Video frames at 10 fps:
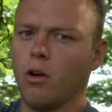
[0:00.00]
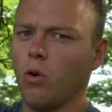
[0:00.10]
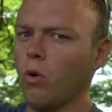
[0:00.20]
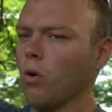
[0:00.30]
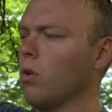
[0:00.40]
a
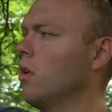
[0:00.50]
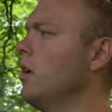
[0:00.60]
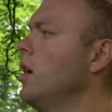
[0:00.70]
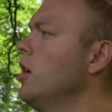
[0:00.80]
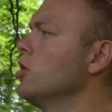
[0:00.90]
hole.
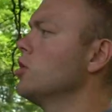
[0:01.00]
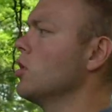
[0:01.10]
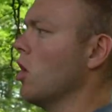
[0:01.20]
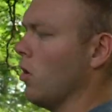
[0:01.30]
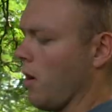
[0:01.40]

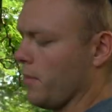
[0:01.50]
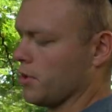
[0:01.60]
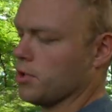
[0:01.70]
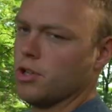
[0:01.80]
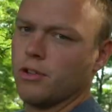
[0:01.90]
So I'm
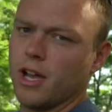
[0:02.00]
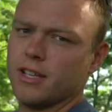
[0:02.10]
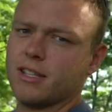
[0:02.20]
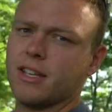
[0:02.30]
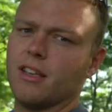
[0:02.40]
going to show you
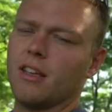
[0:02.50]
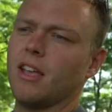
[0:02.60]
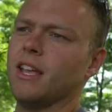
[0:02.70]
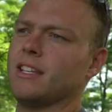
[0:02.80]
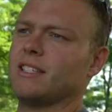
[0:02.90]
guys
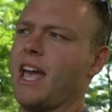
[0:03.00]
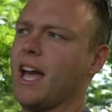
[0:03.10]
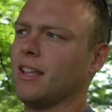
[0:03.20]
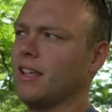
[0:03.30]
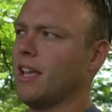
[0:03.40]

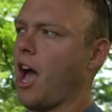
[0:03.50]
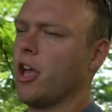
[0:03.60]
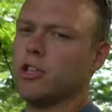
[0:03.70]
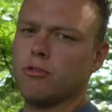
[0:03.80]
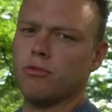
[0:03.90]
exactly how
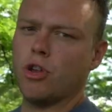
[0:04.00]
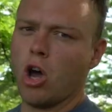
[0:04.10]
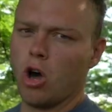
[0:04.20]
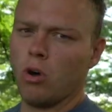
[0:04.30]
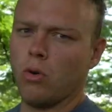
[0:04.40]
you
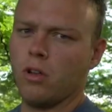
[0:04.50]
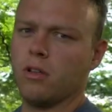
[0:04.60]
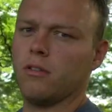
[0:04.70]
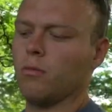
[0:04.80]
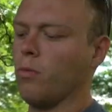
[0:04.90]
know
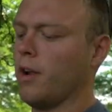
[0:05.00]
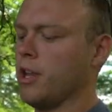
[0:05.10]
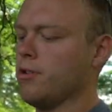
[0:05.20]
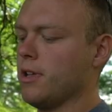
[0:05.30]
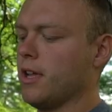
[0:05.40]

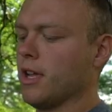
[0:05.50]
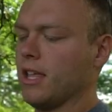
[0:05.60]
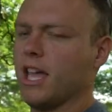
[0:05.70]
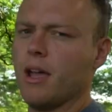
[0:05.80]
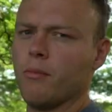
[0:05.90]
when you get a
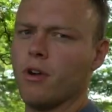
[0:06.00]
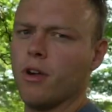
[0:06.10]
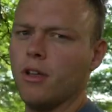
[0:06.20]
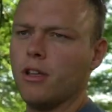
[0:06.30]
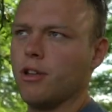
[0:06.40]

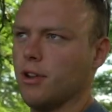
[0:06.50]
camera,